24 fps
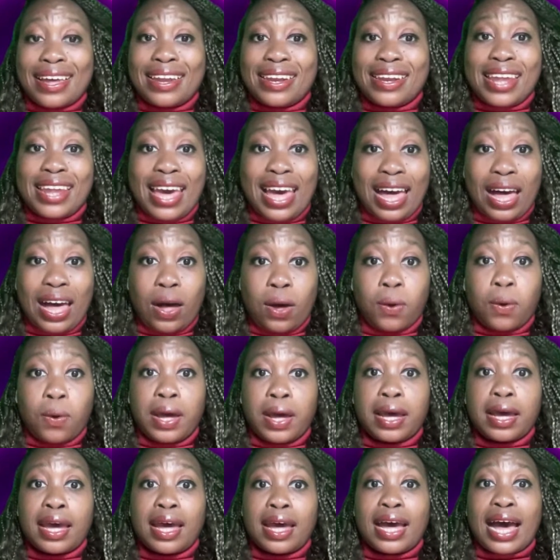Now,
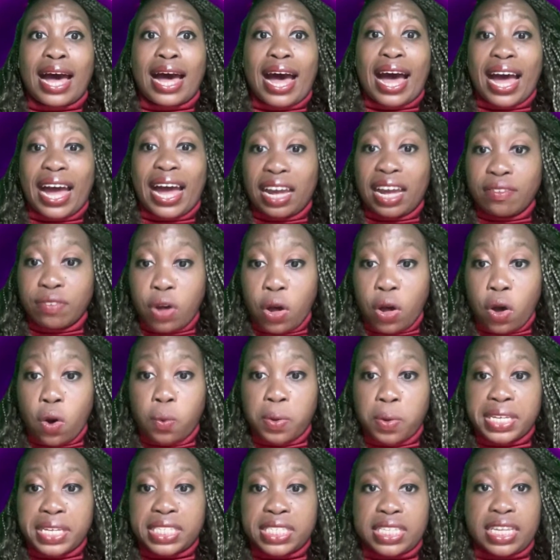I've
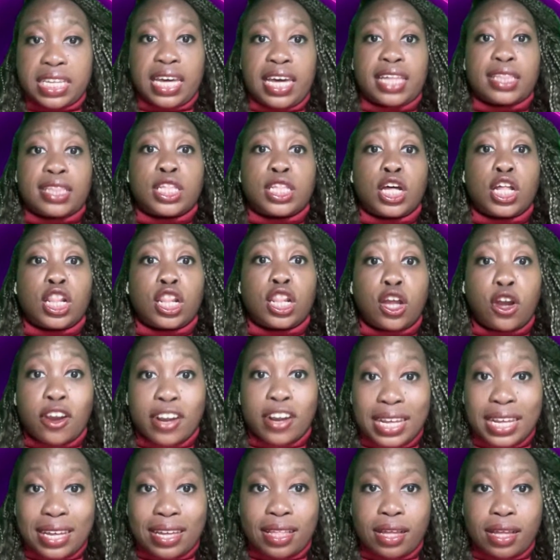always said the
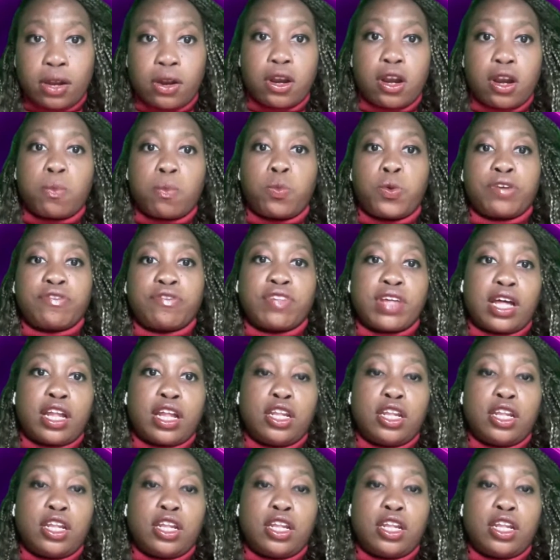learning curve with